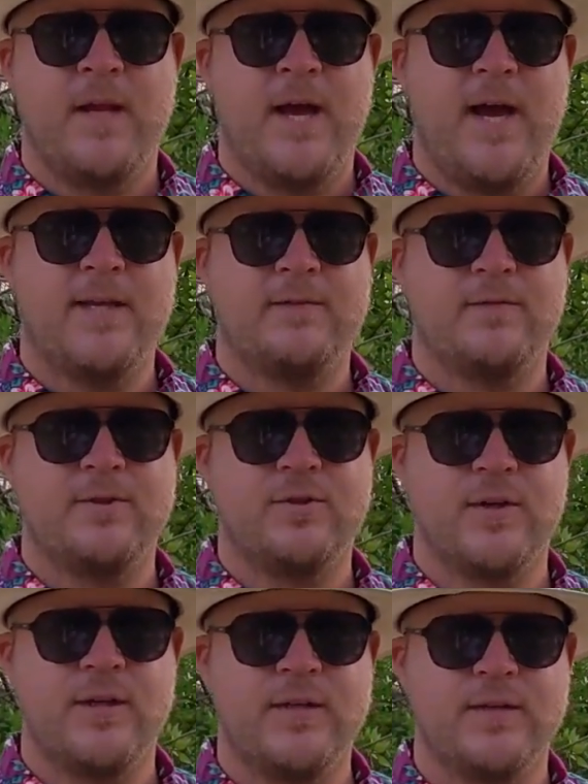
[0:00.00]
As for
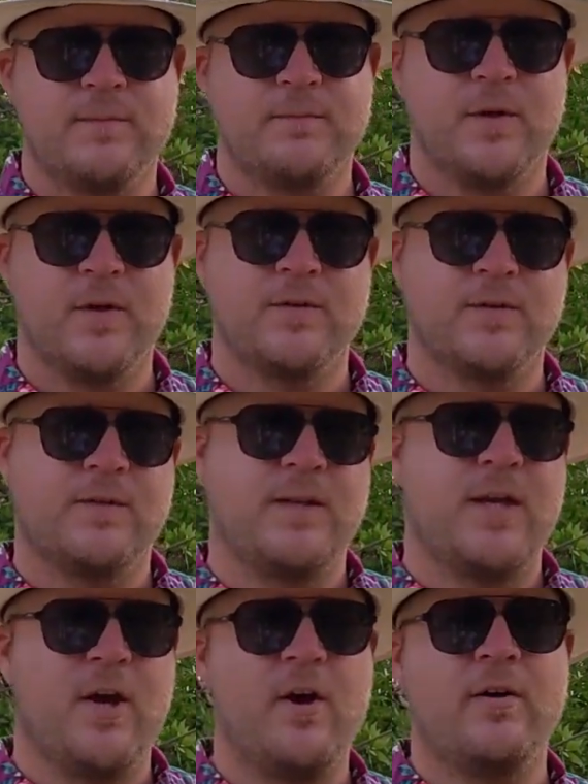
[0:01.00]
drinks, because of
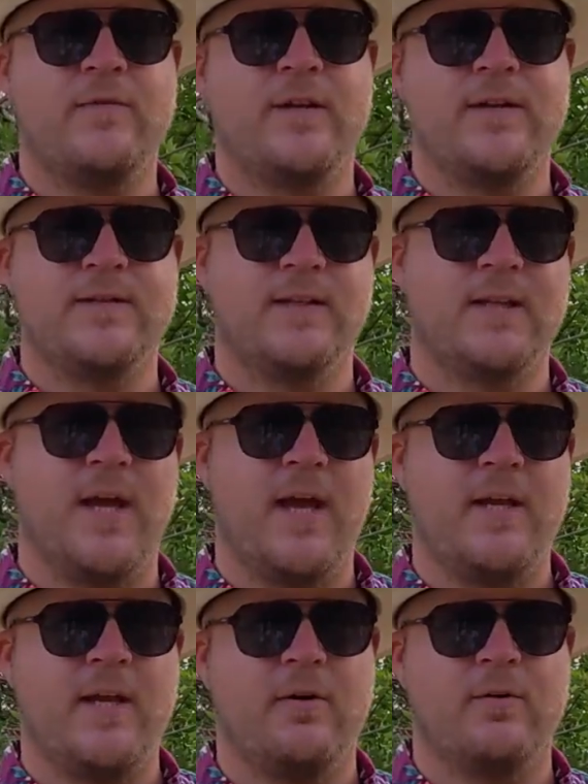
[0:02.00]
the earthiness,
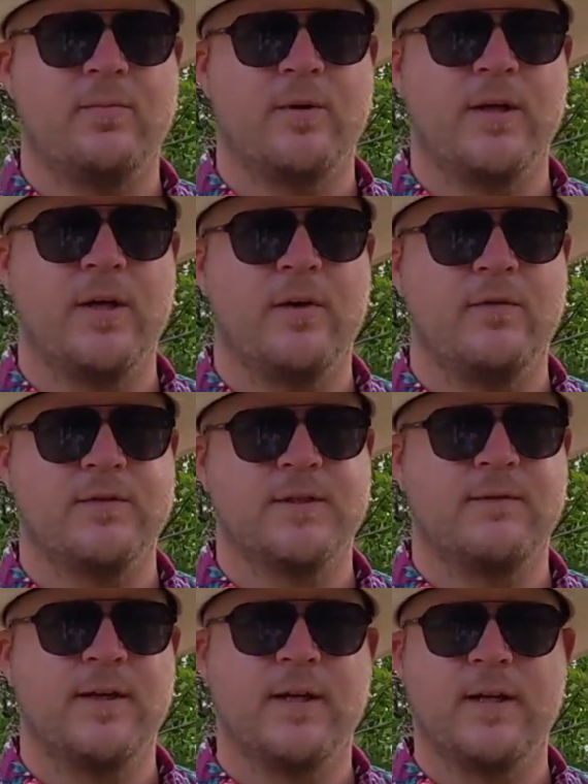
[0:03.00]
again, I would probably go for
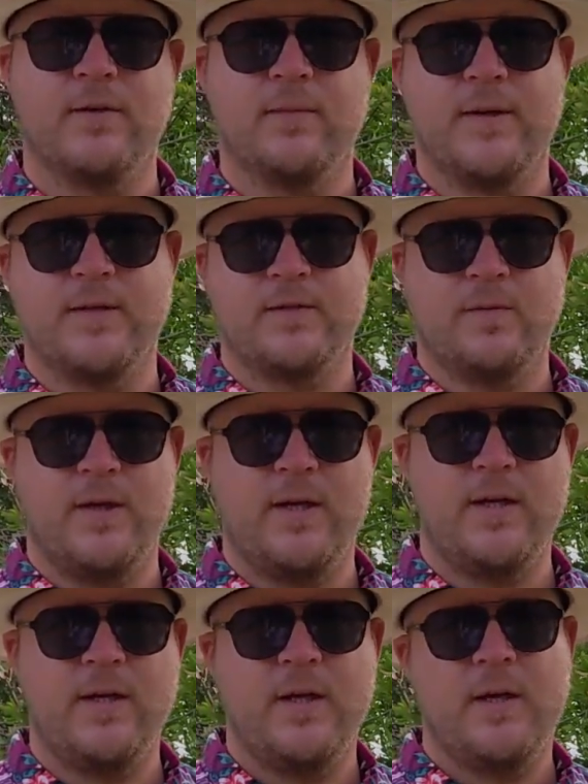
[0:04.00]
something a little bit
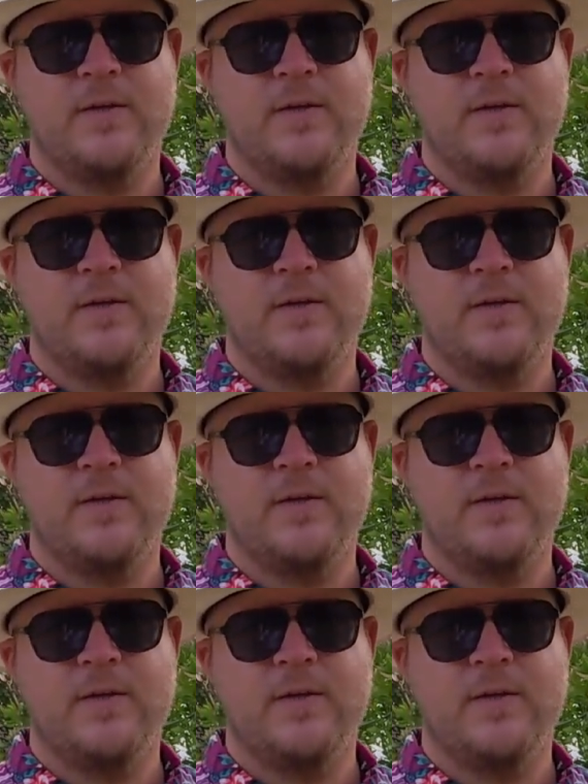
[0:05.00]
sweeter.